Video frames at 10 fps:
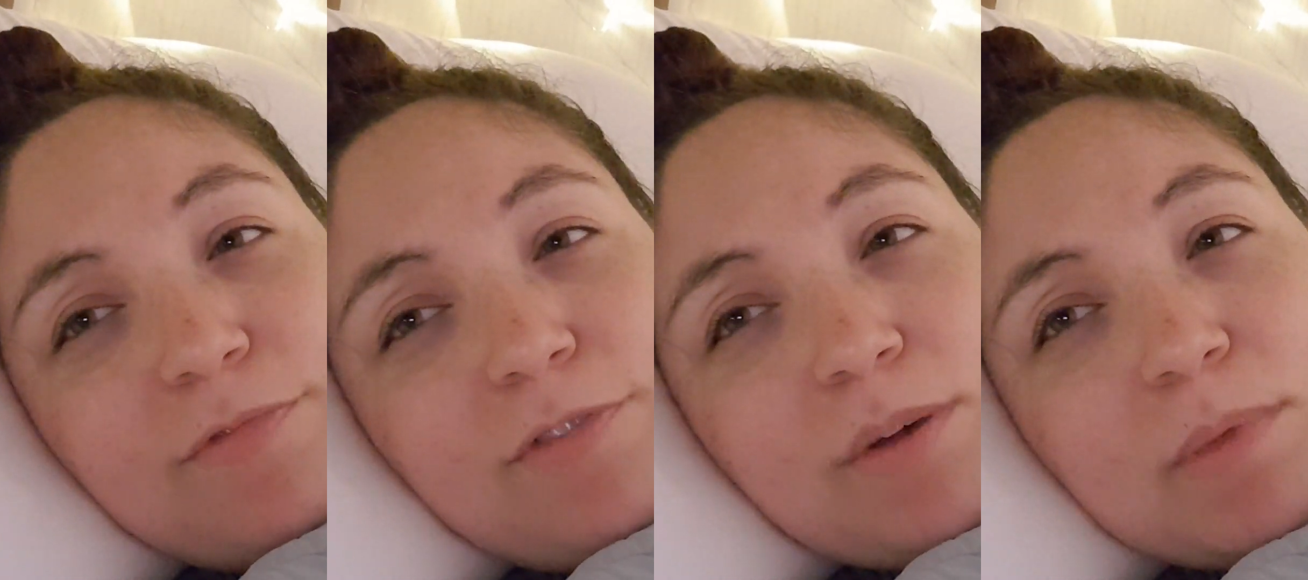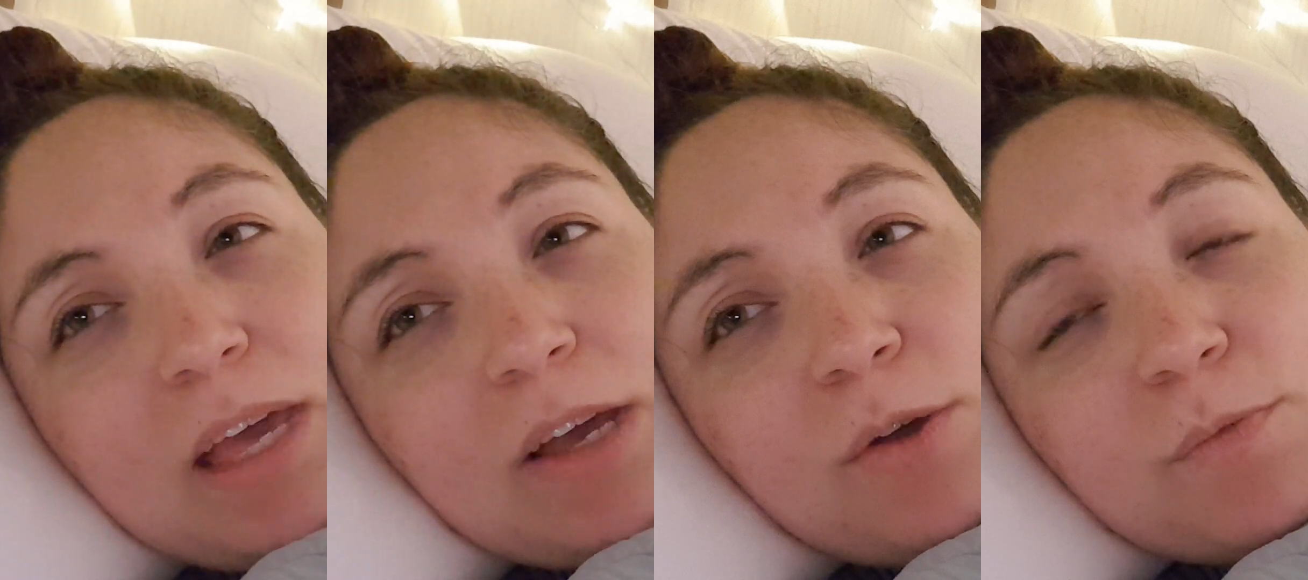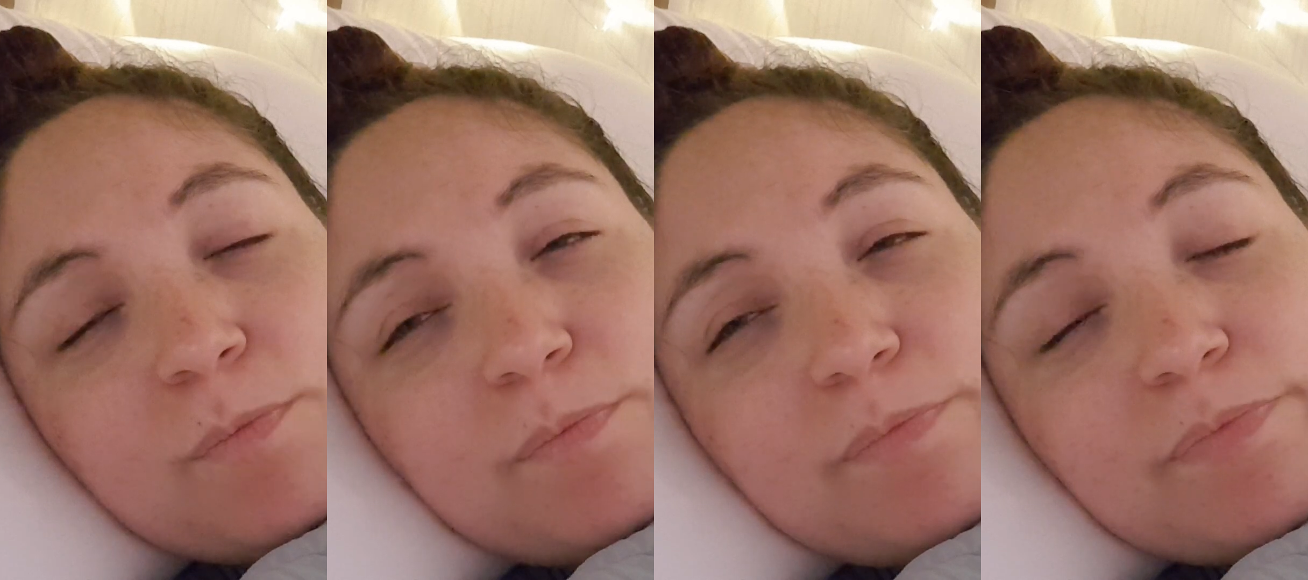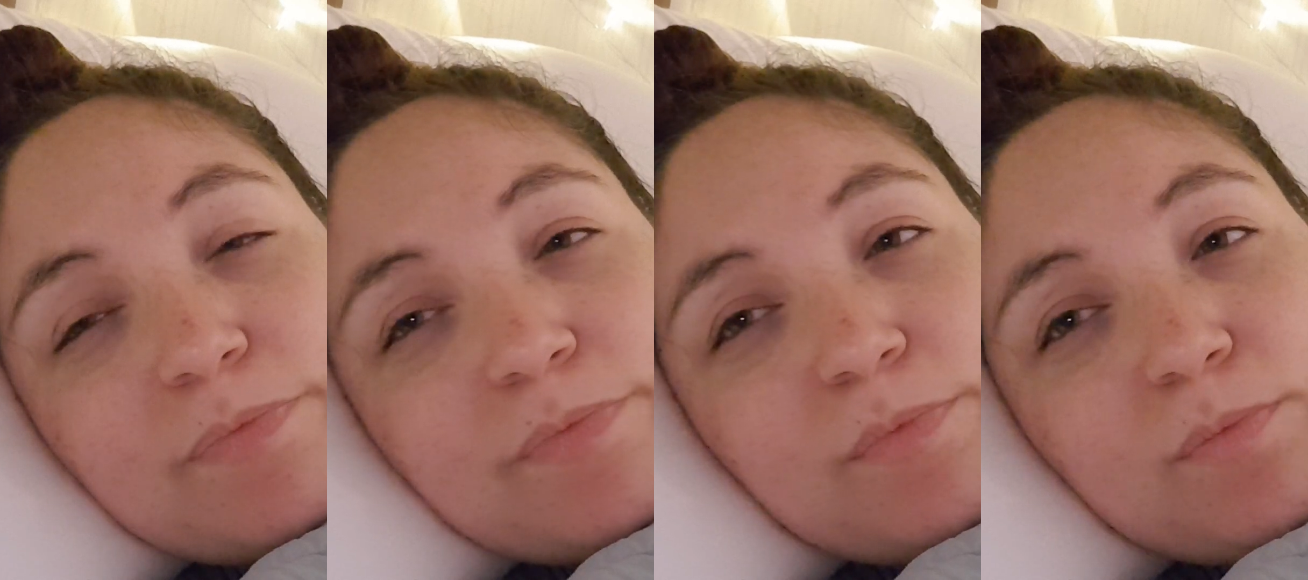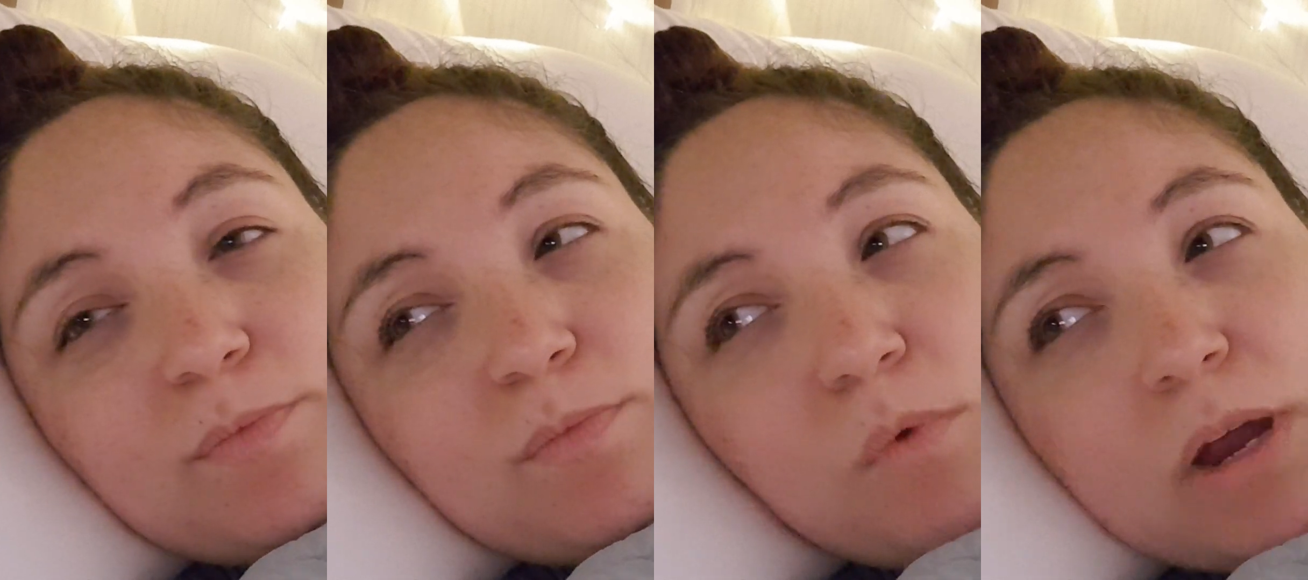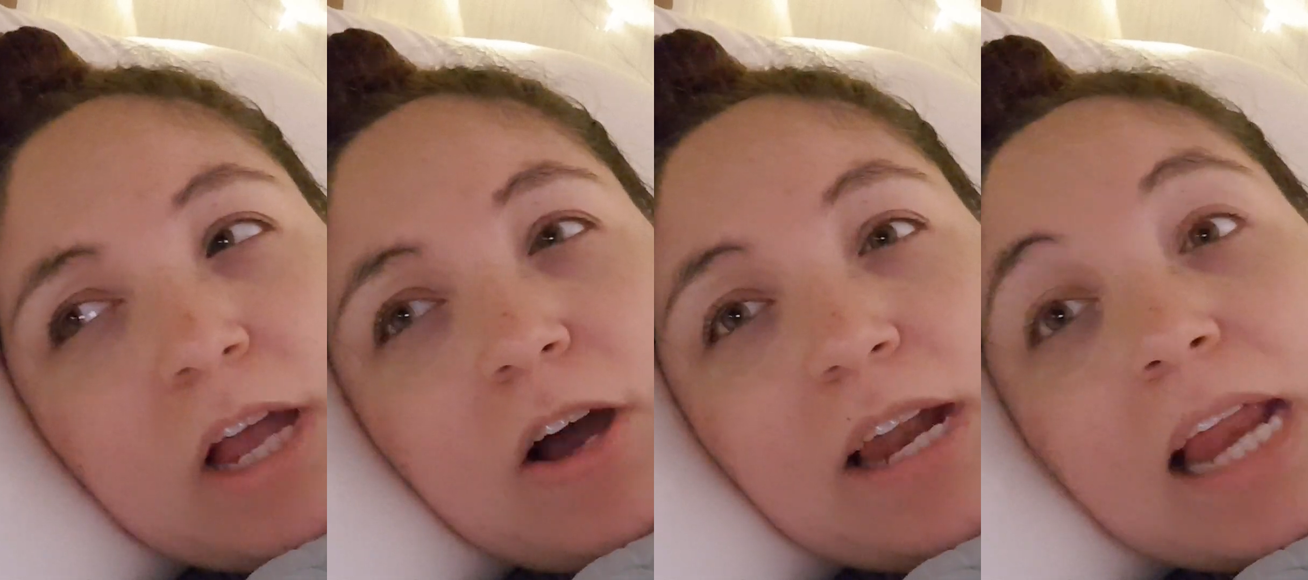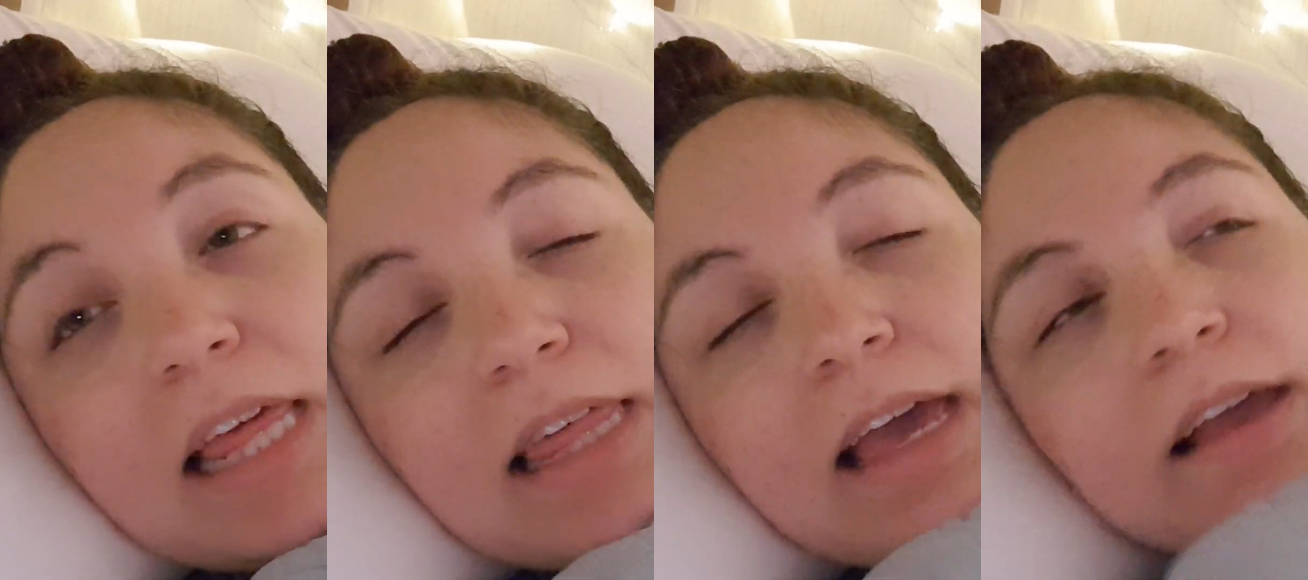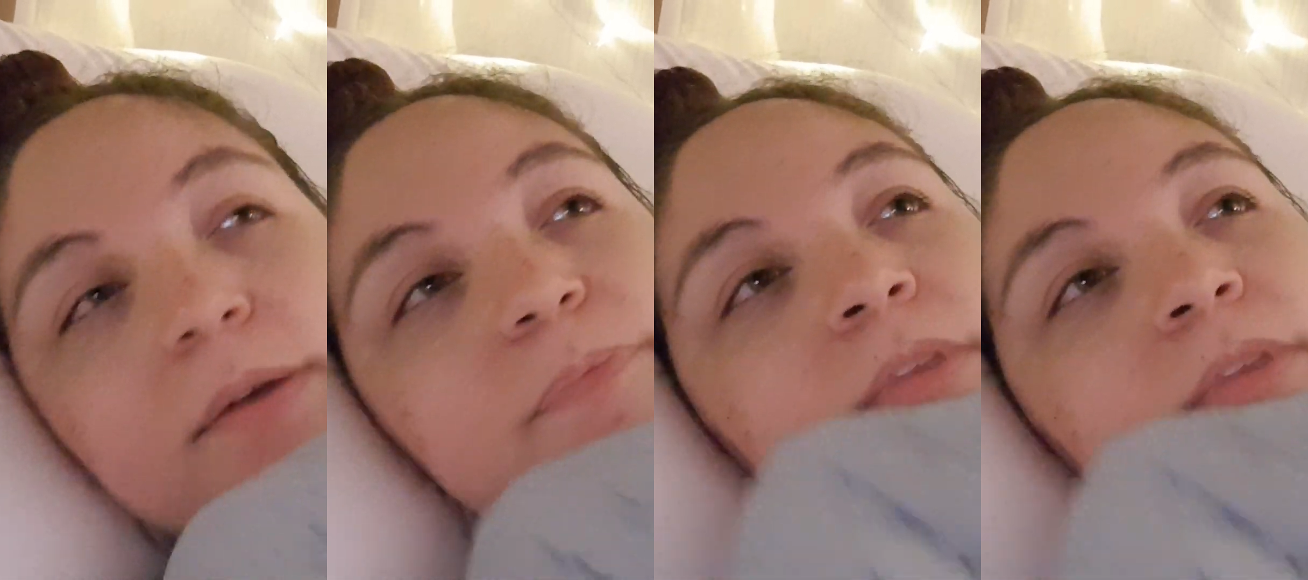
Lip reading: filming or working on anything.